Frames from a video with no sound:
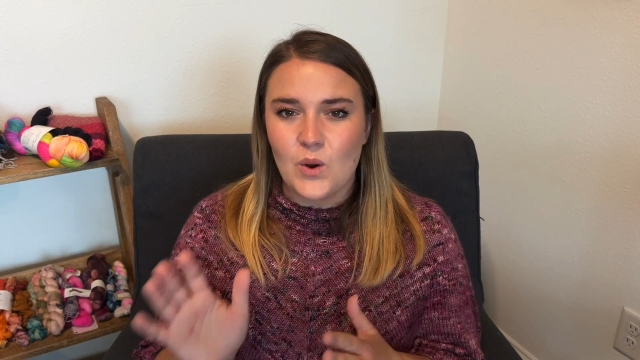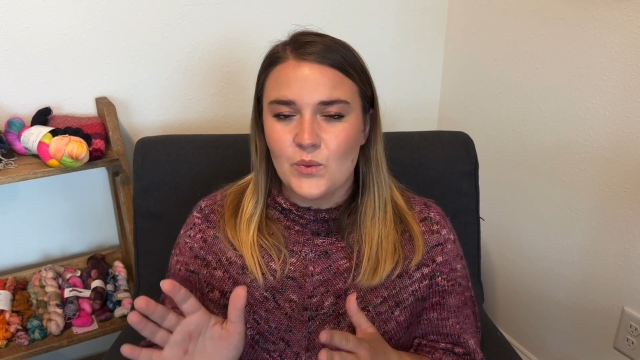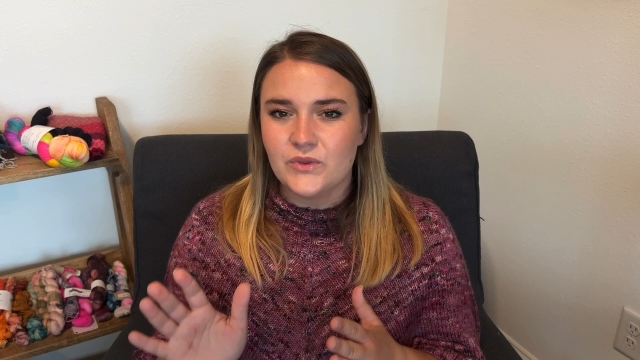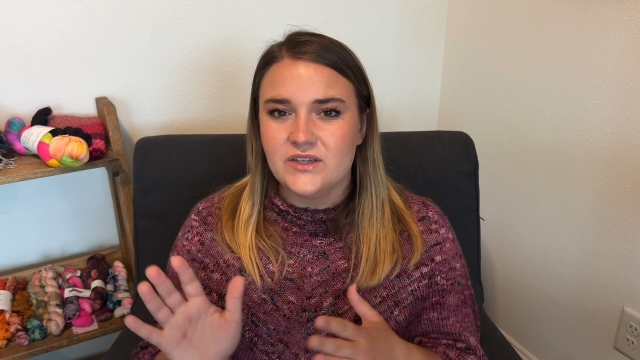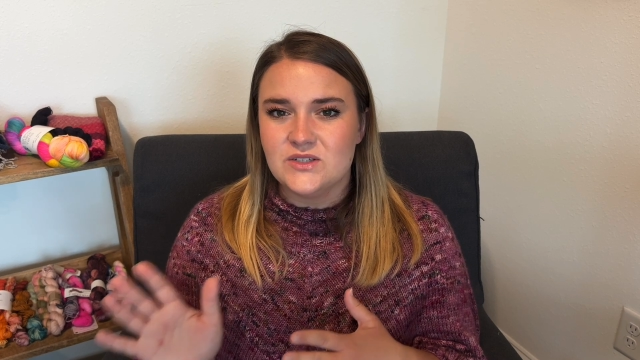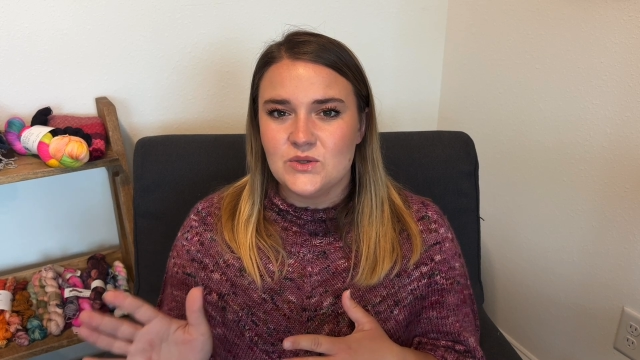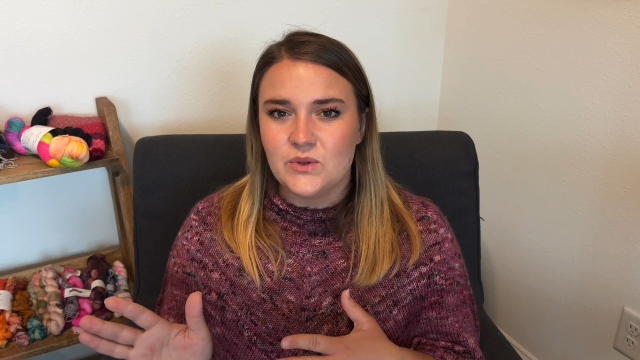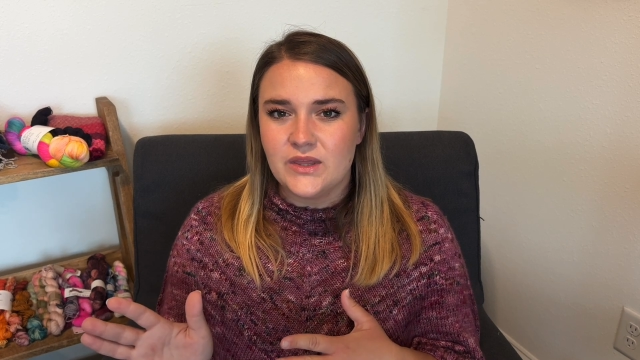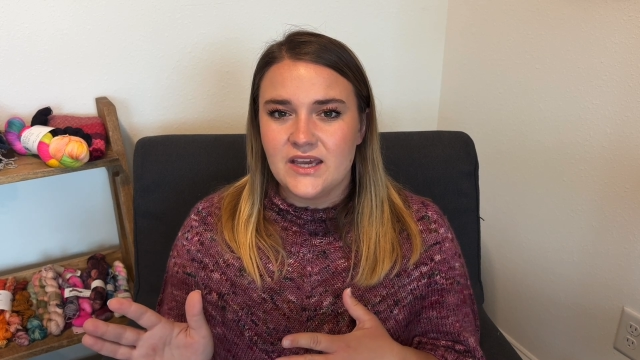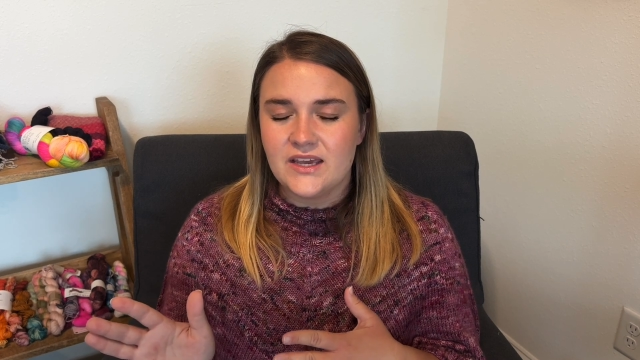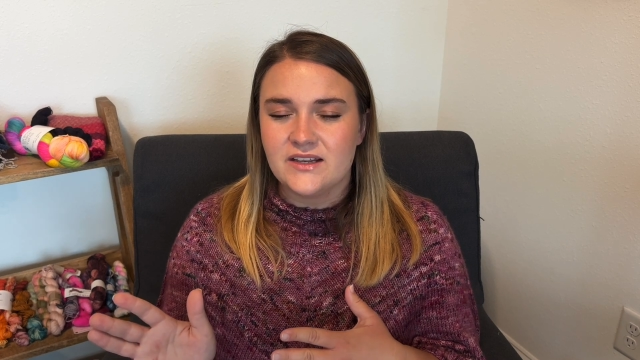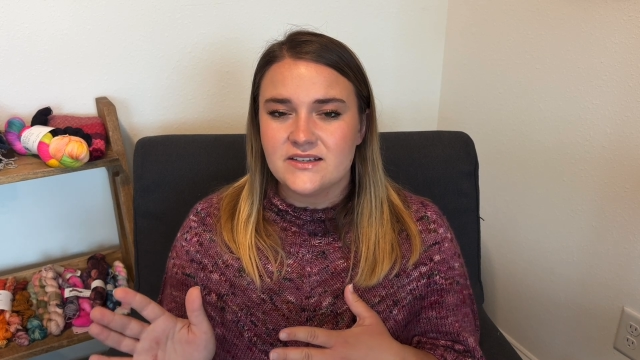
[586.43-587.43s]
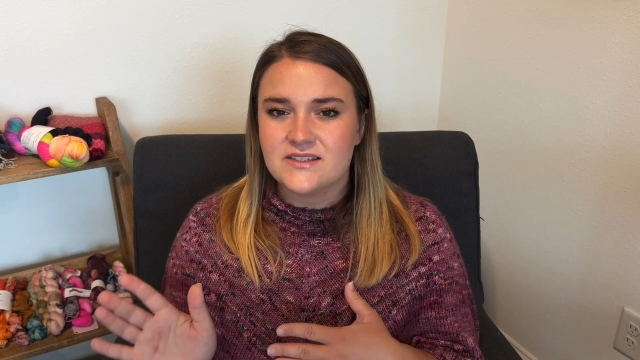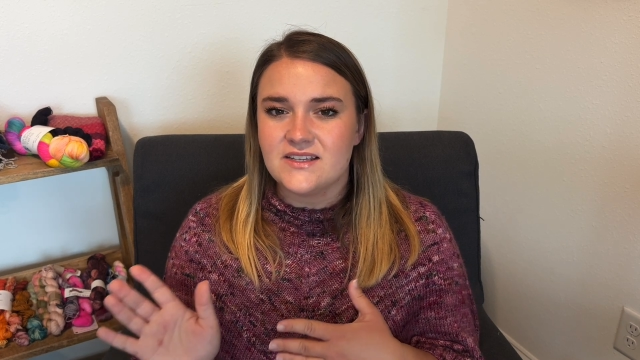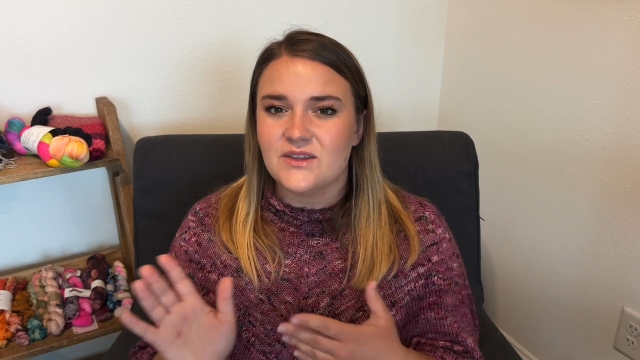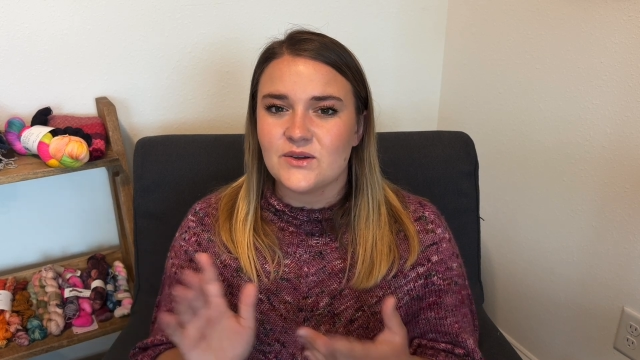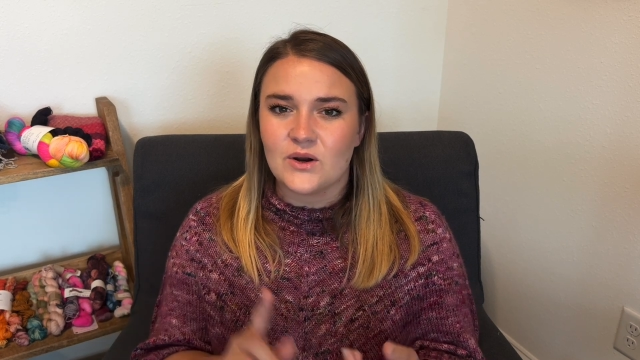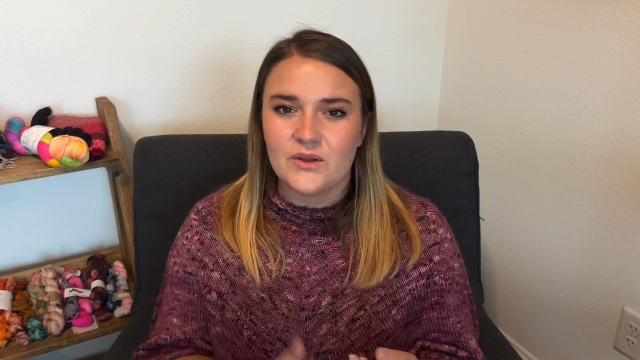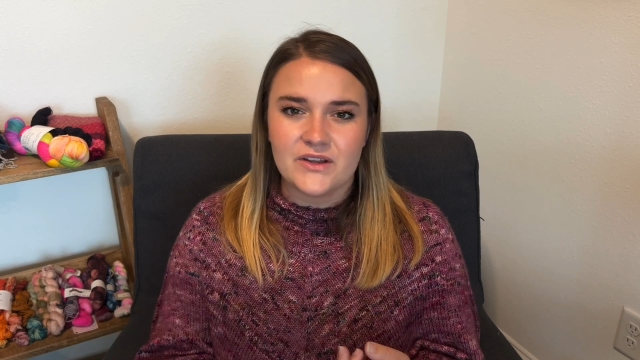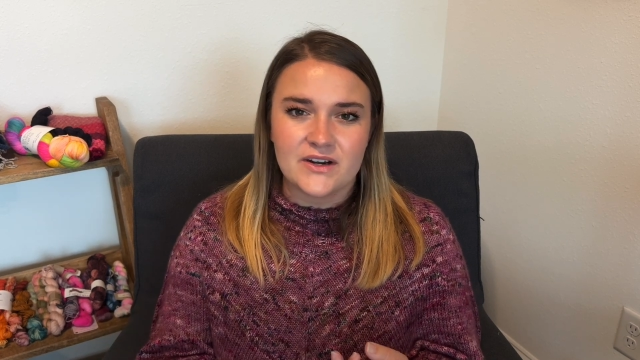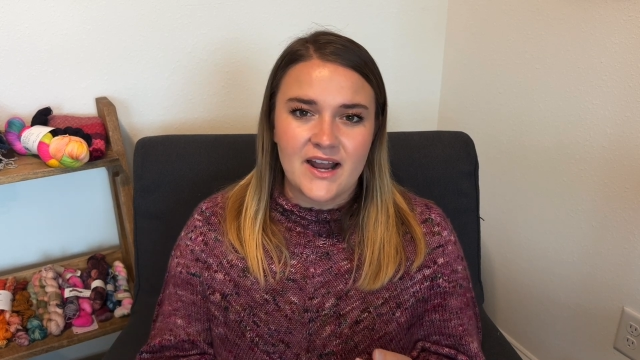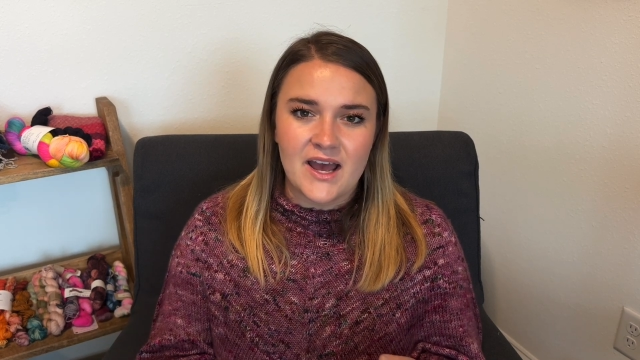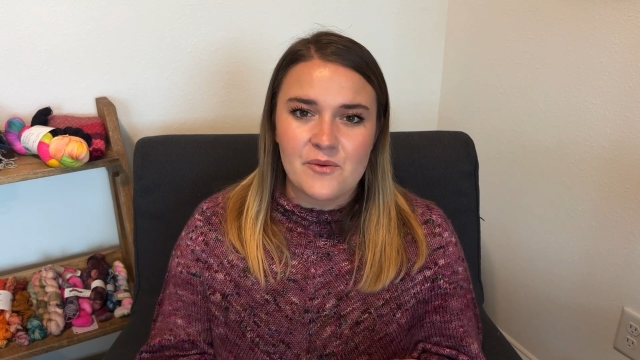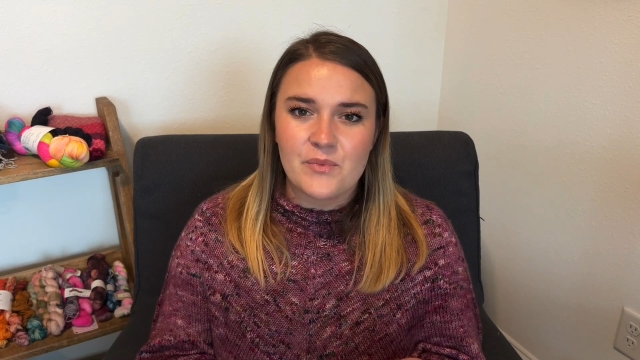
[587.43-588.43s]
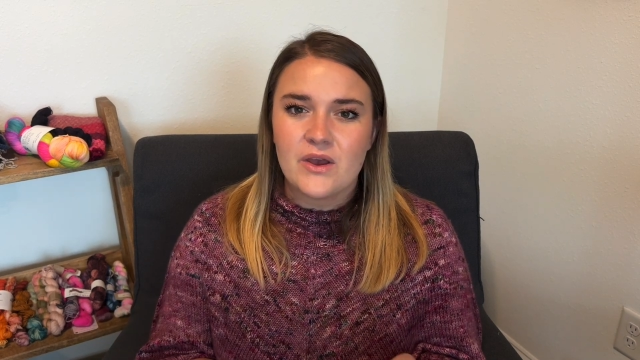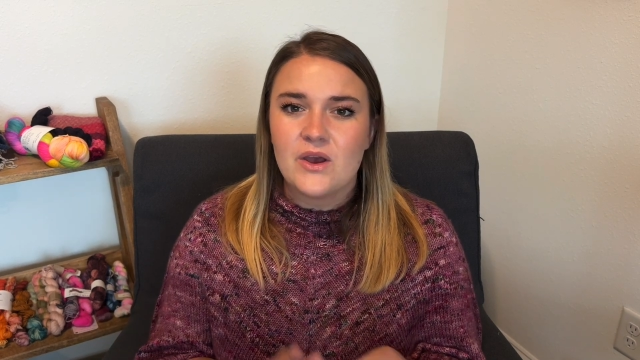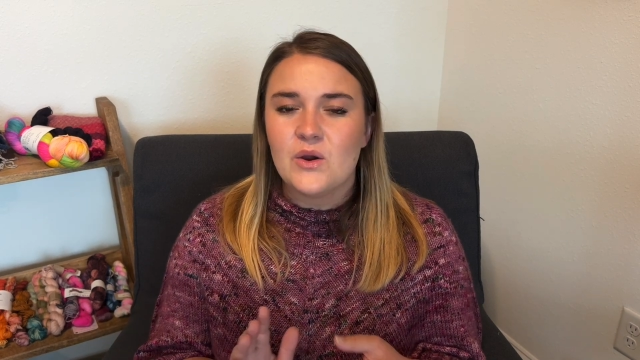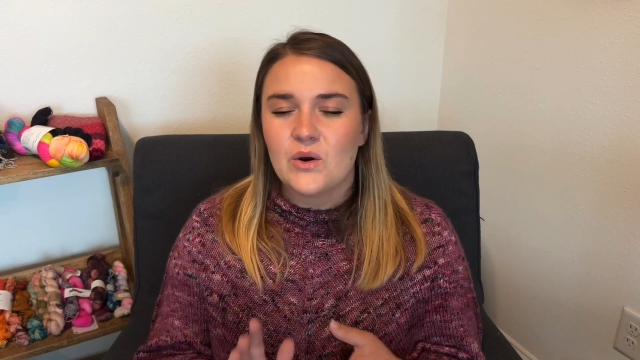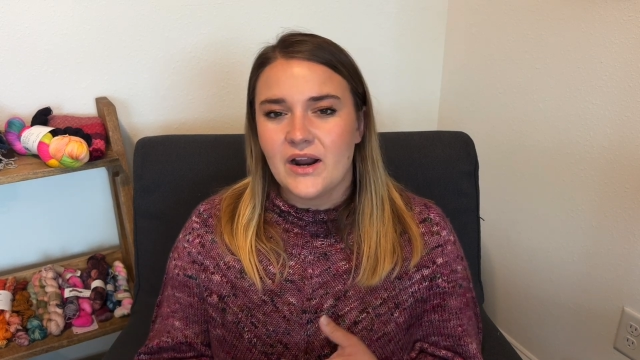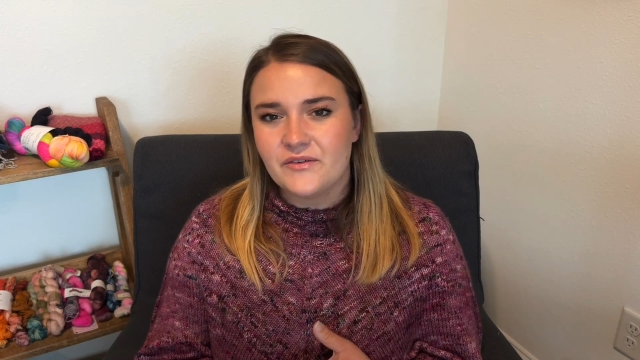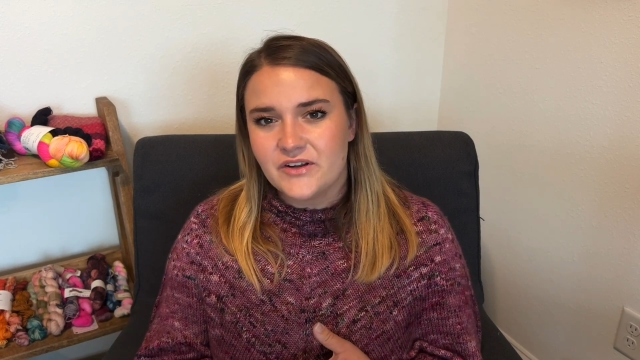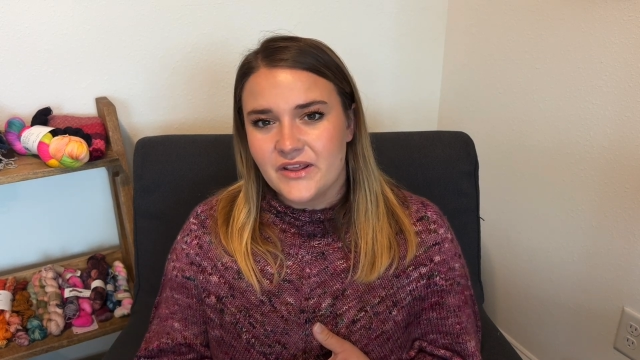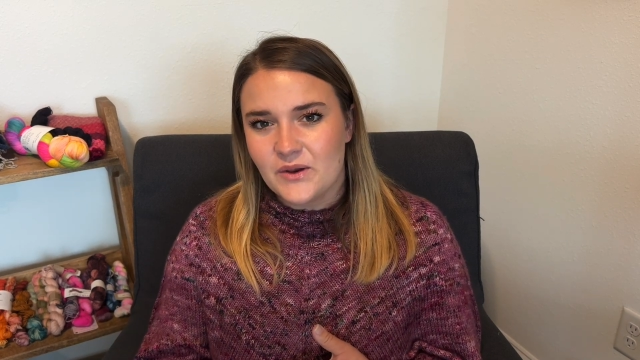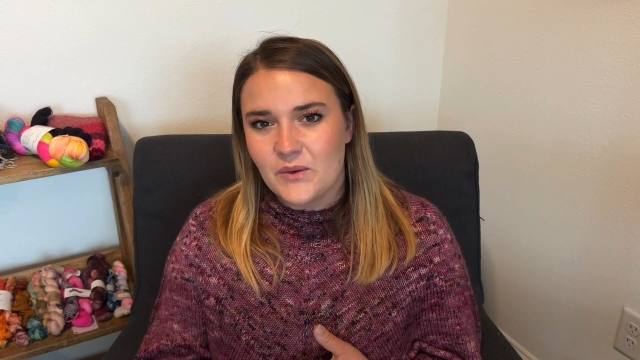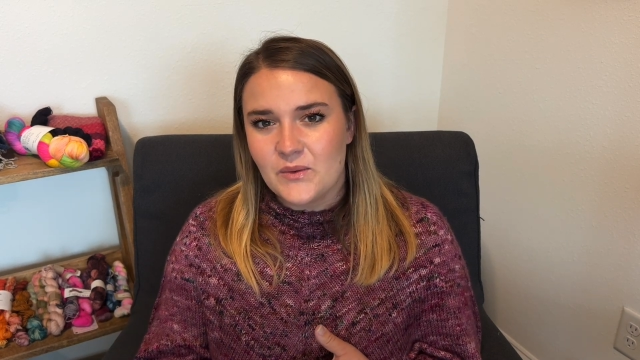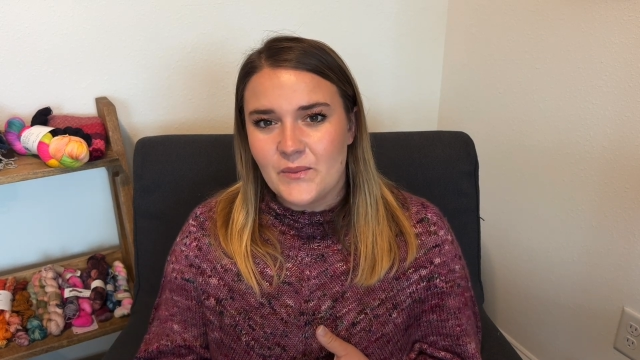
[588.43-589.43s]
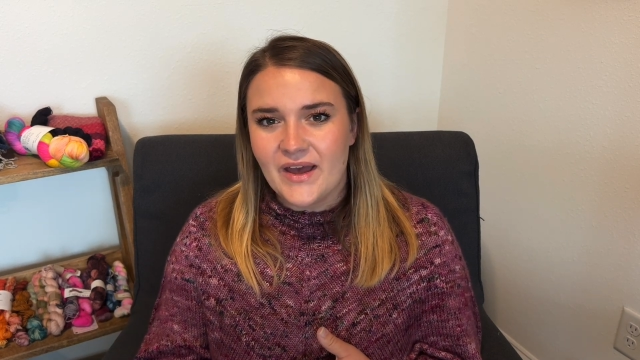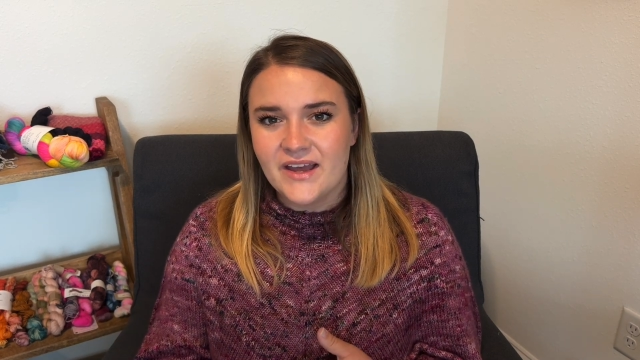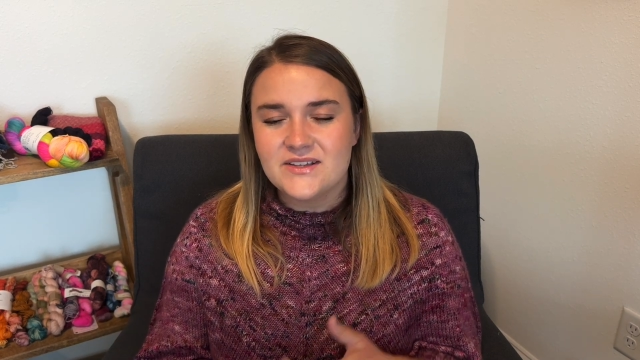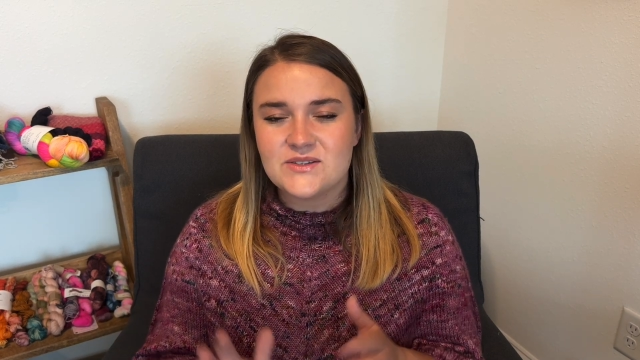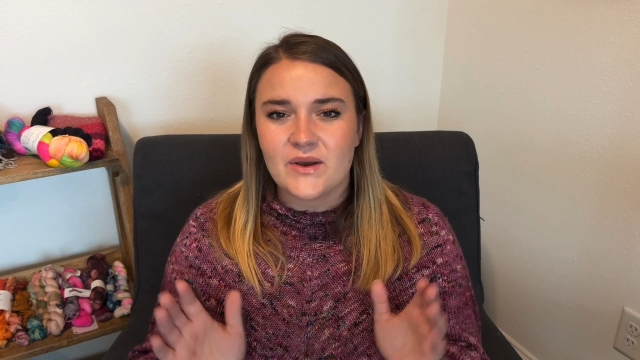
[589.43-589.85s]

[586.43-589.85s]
only do things either on their nap or after they go to bed.